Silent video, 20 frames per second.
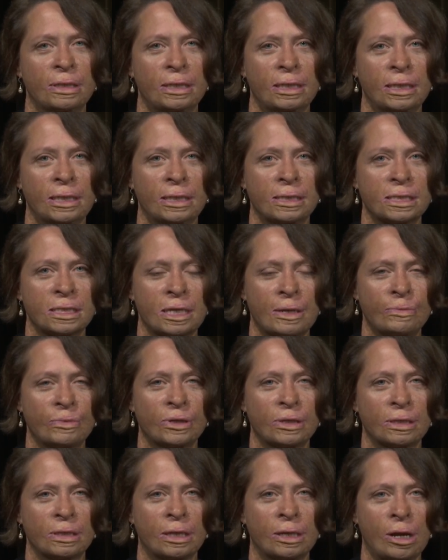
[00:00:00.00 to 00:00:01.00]
in a
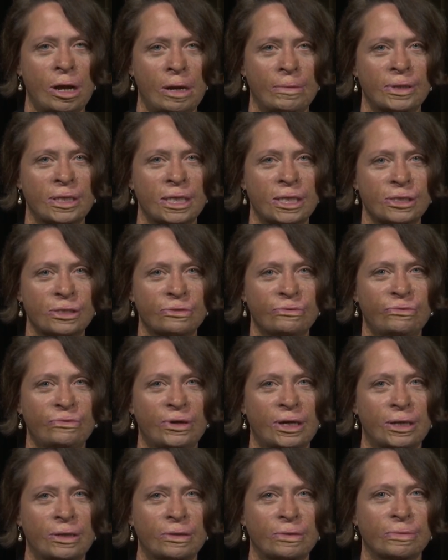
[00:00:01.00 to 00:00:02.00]
separate accommodation
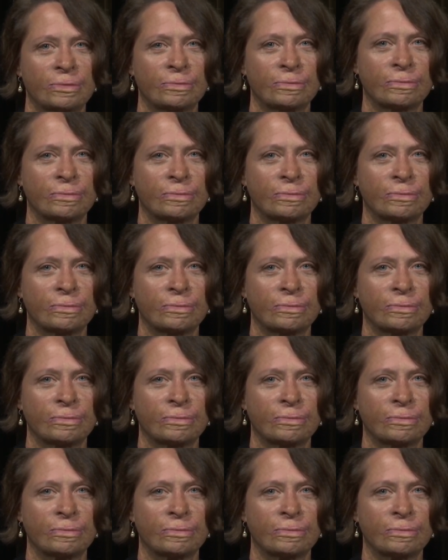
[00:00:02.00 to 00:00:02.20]
file.